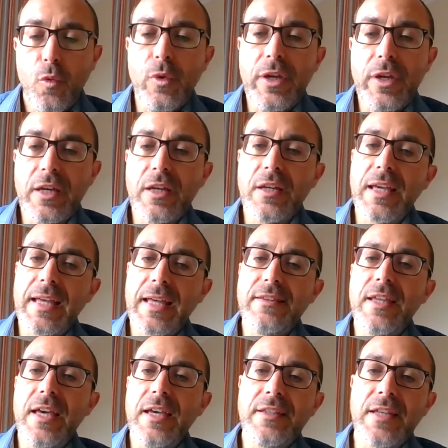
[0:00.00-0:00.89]
We can
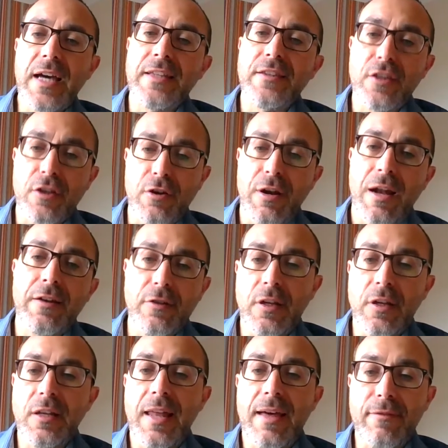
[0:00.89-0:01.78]
get data at the
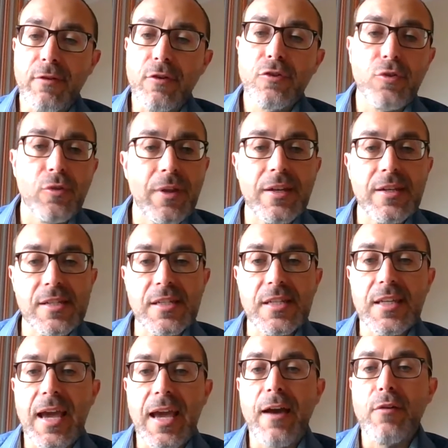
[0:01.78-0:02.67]
granular level to then
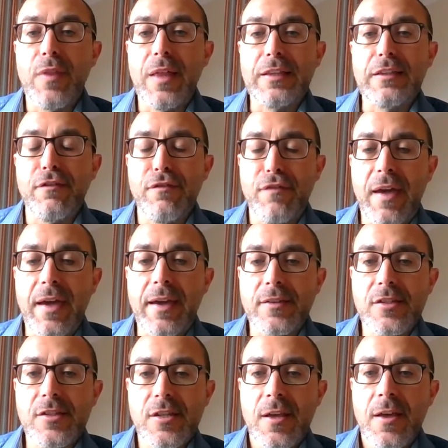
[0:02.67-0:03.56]
see how that
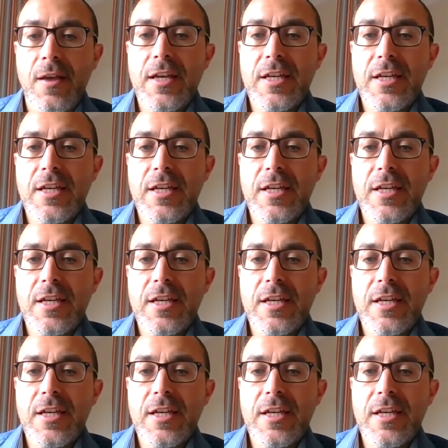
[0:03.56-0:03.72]
affects